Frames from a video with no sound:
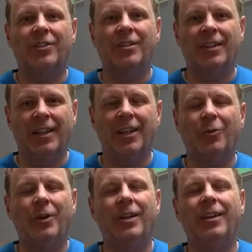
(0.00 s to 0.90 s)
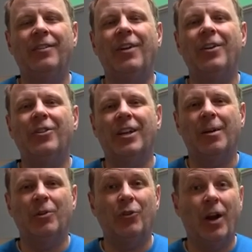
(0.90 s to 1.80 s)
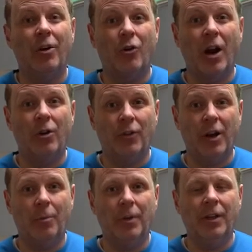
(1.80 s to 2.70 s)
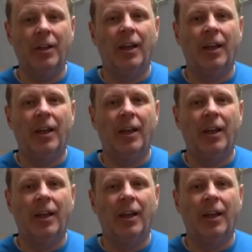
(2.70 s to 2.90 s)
Clinic, we invite you to come and try our cryotherapy.